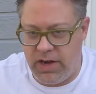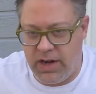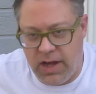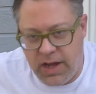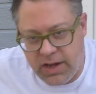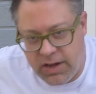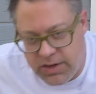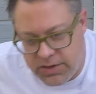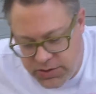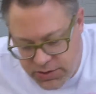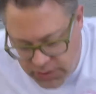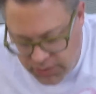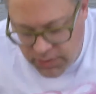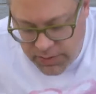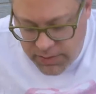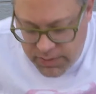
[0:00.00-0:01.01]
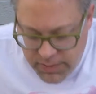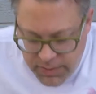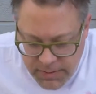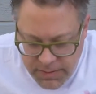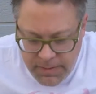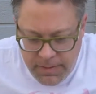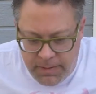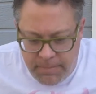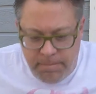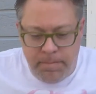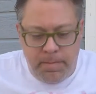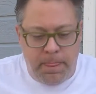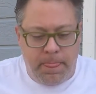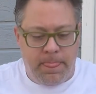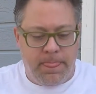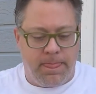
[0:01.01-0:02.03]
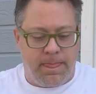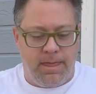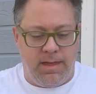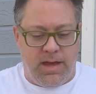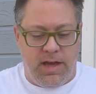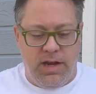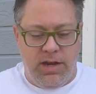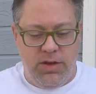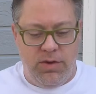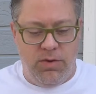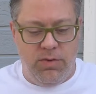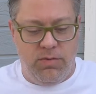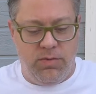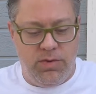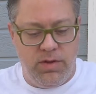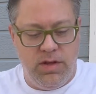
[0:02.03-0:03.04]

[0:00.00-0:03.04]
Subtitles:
a Nikon shooter, and you